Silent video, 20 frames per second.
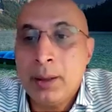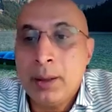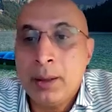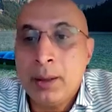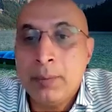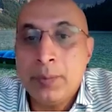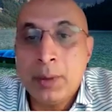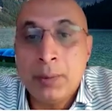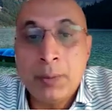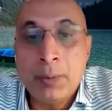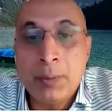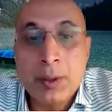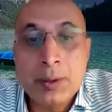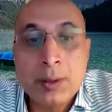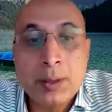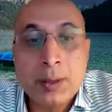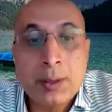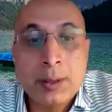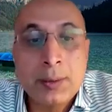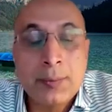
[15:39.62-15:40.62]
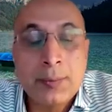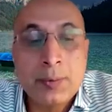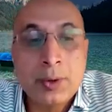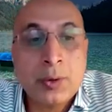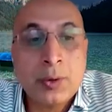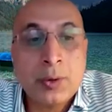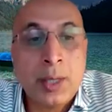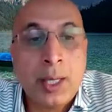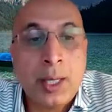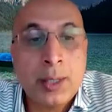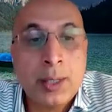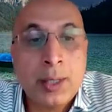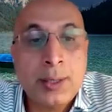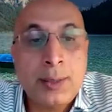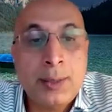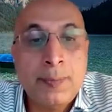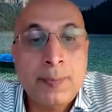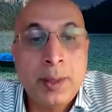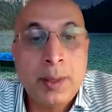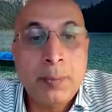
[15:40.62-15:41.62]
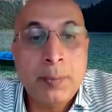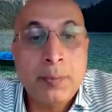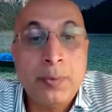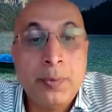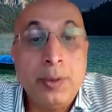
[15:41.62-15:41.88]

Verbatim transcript: um, the business strategy